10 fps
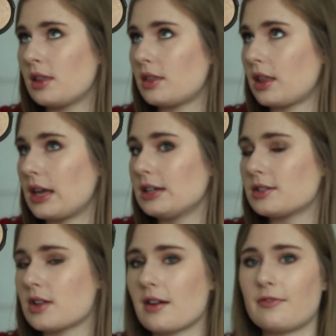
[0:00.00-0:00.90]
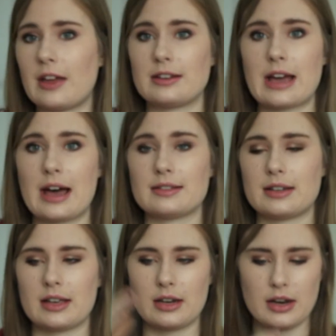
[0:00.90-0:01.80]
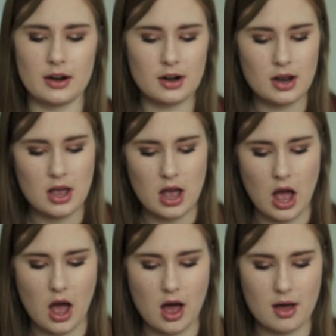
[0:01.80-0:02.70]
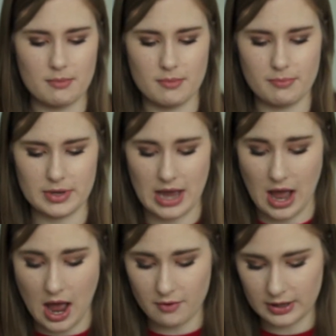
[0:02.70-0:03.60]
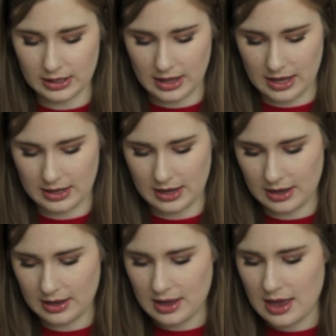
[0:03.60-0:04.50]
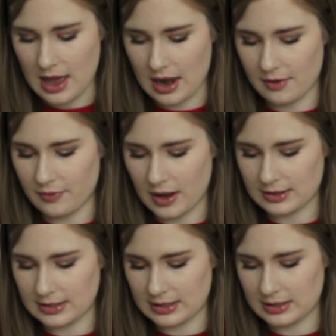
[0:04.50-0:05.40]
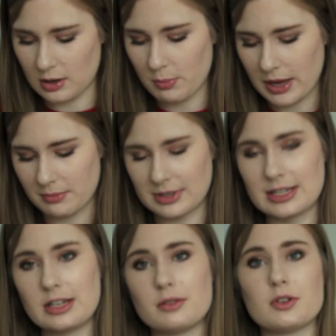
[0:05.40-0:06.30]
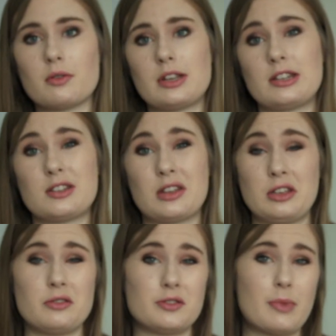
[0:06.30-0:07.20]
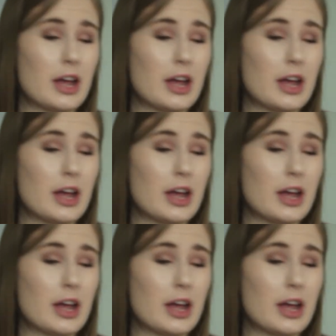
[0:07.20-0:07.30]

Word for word: The lighting's not fantastic in here. Um, but yeah, I really like it. And I find it's so pigmented, you don't need to use